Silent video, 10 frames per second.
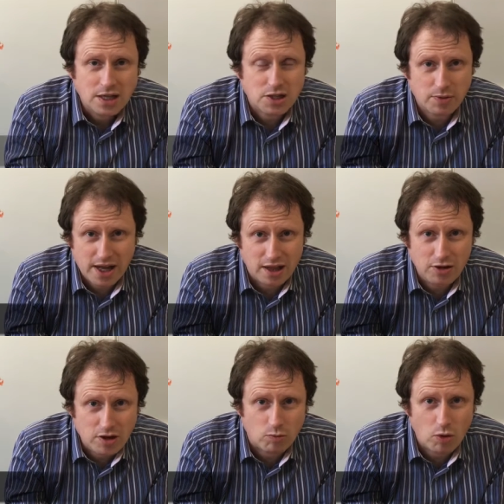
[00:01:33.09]
So we had a
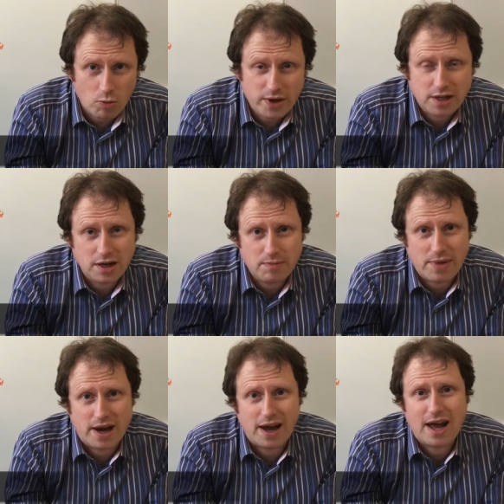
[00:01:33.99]
look at what we've done in
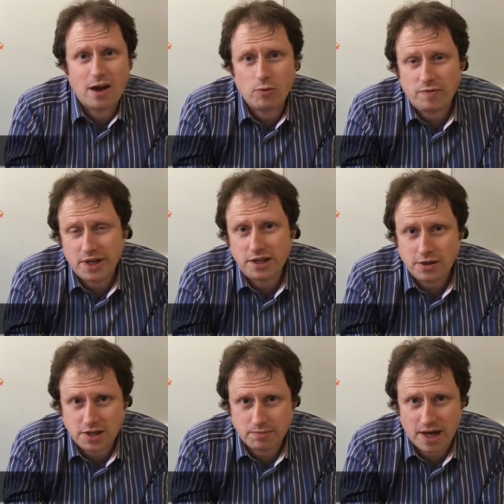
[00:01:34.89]
Banner, how we've been
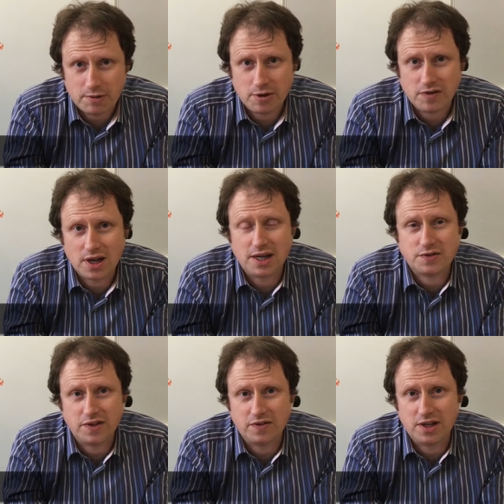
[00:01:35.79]
using Banner over the
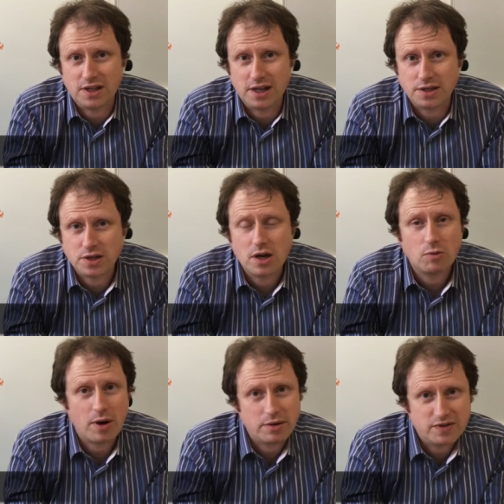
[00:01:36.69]
last 15 years,
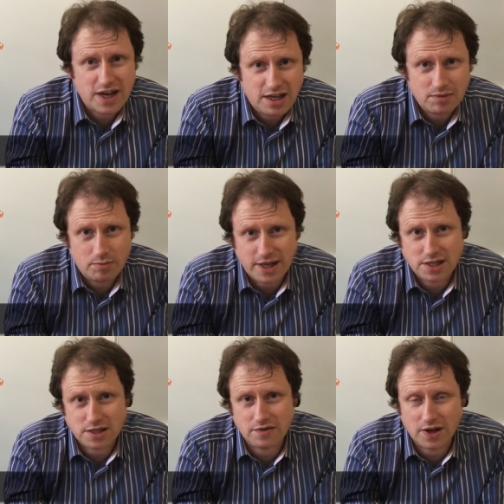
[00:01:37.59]
where we've taken
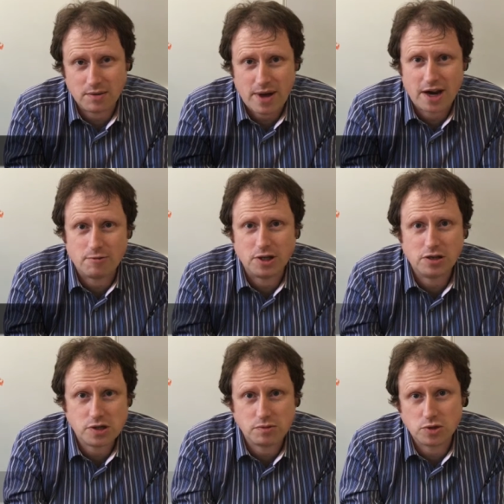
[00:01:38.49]
bits of Banner and
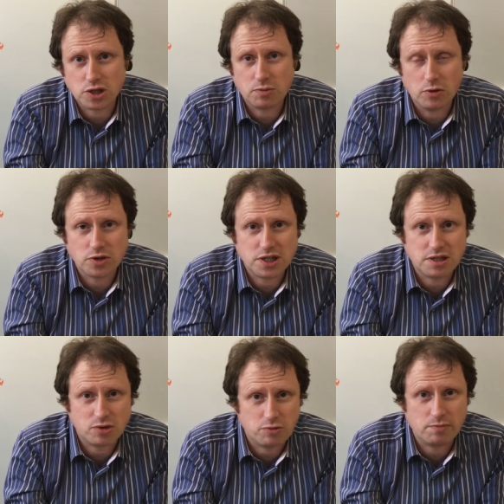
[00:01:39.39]
used them to support
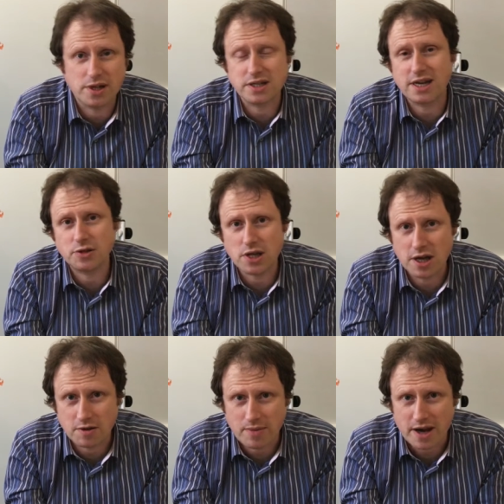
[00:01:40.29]
systems that we've built
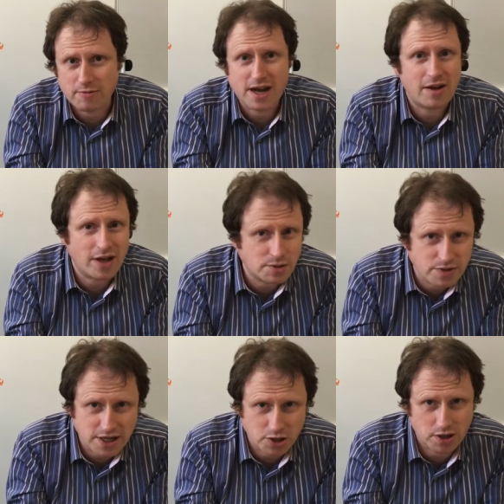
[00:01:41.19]
outside of Banner, and how that's
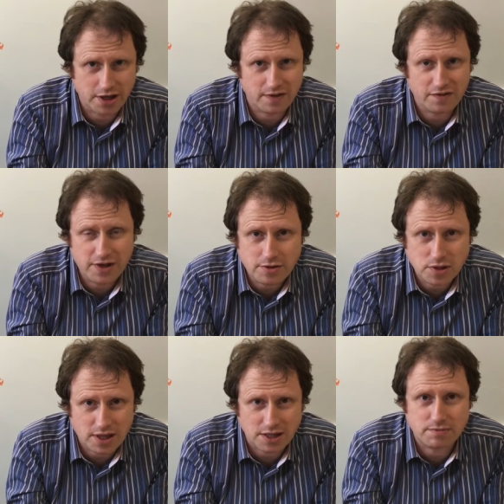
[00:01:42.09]
potentially
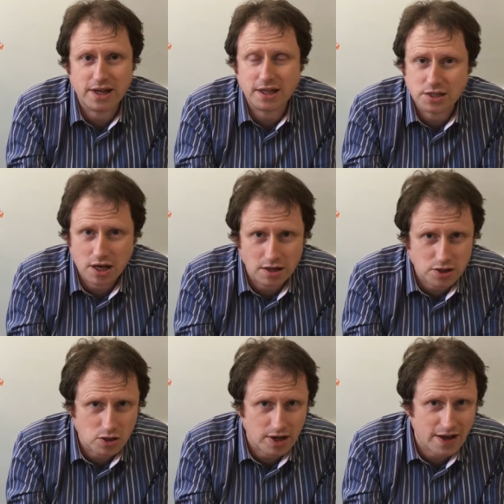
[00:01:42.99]
confused things, made things
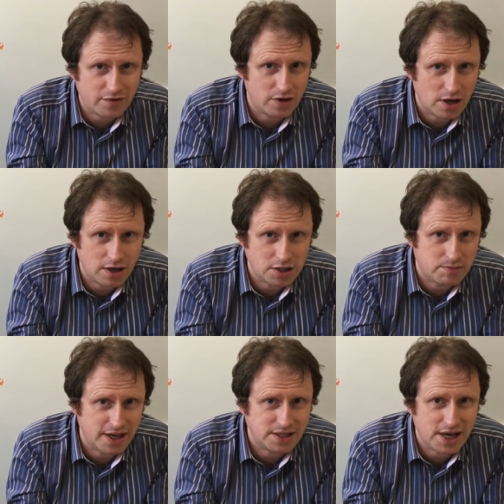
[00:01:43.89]
harder to look after and harder
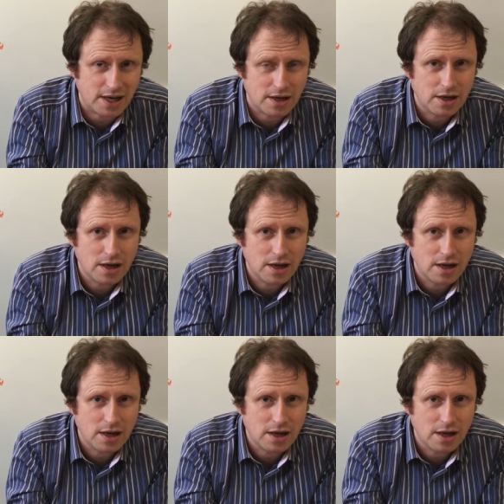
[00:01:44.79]
to maintain.